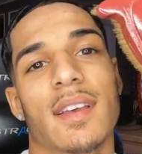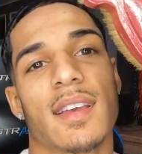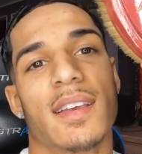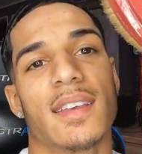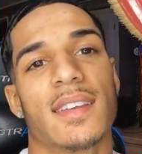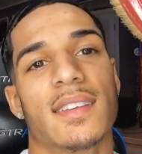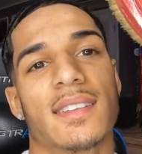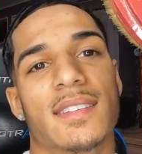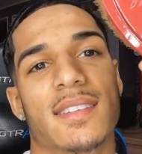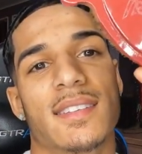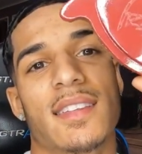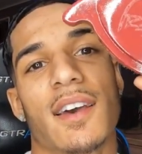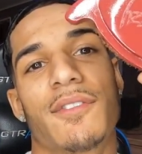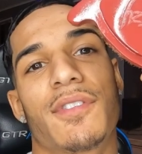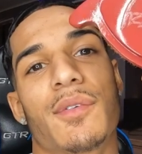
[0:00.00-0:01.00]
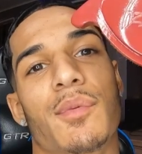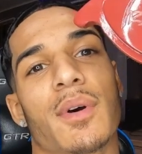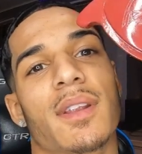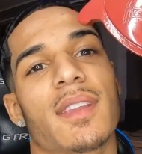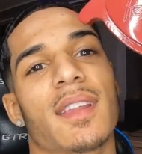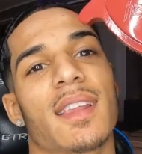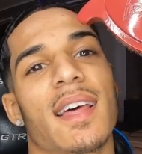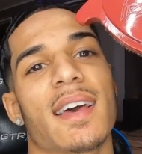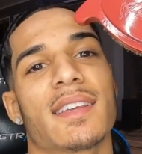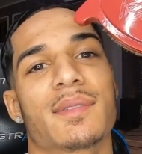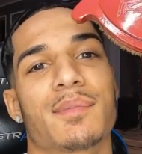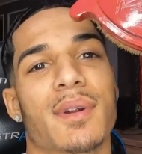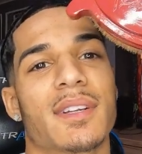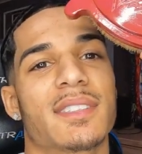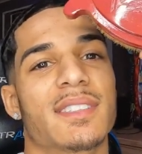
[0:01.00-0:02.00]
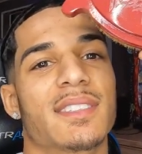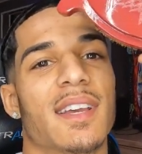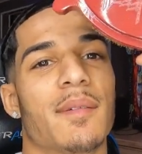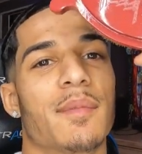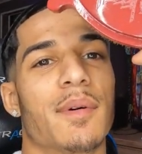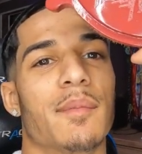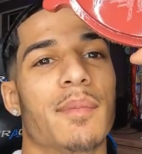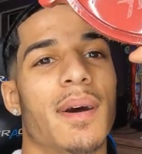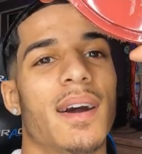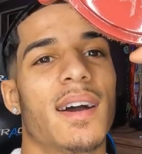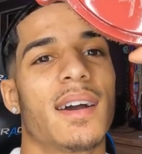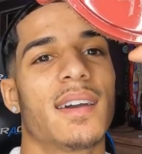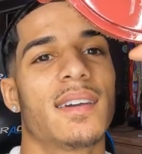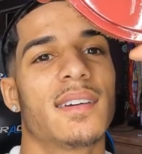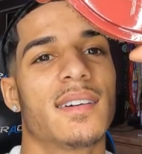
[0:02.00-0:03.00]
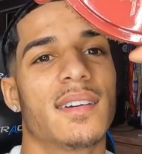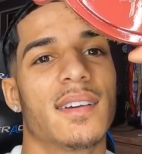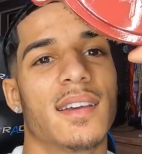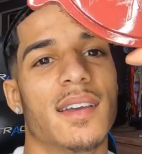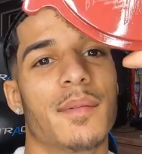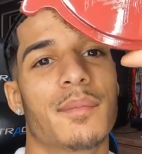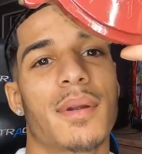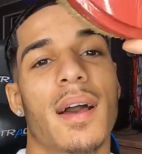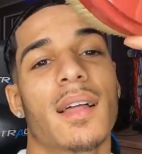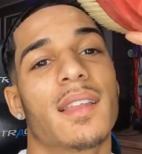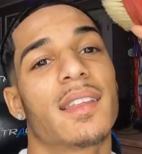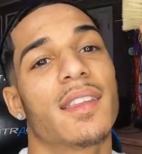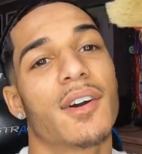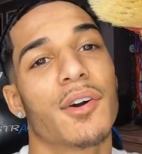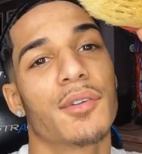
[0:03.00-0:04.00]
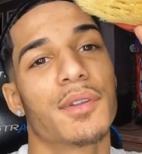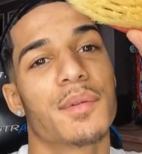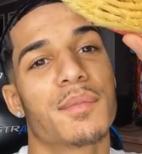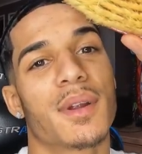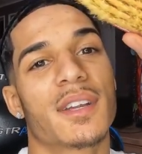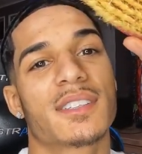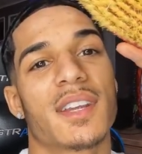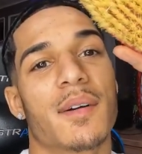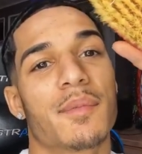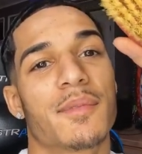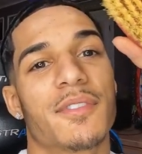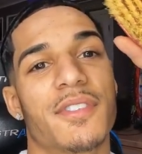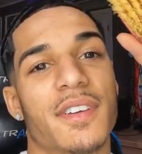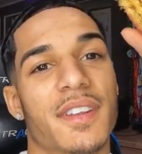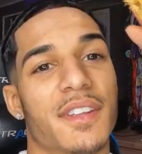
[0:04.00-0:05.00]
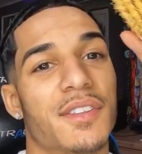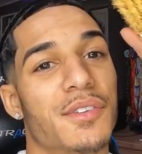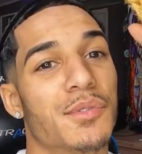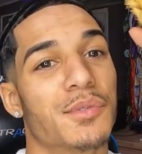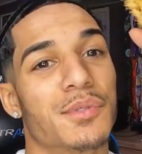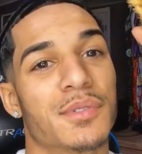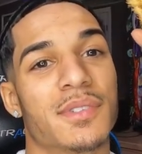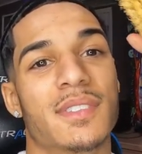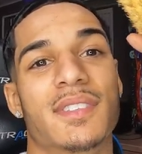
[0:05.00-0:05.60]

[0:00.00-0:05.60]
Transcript: is definitely one of the last brushes I'm gonna buy, and probably the only brush I'm finna use.